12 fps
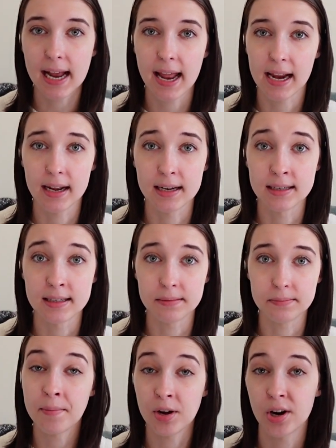and
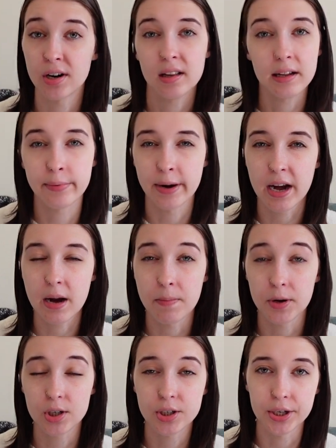I'm currently reading
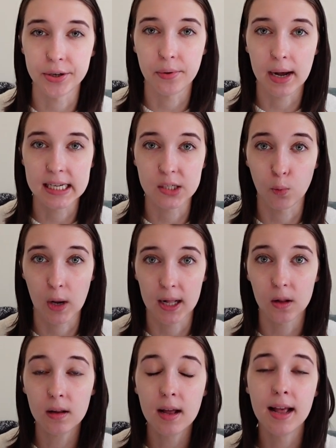book 2 as
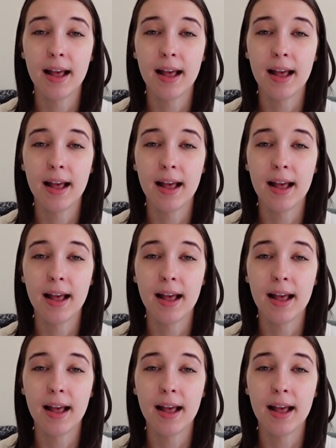well,